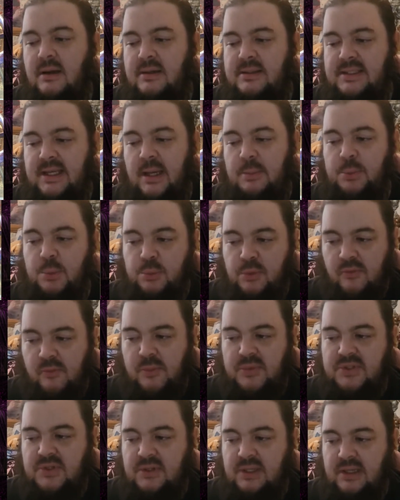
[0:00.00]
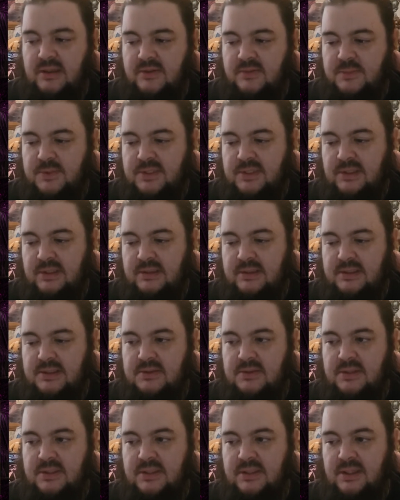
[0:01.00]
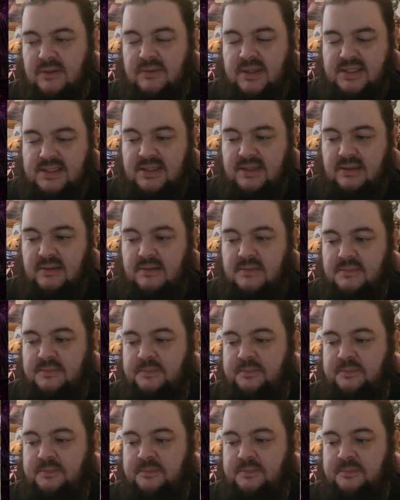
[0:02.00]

Tap, remove a mystery counter from this card, destroy target Resonator.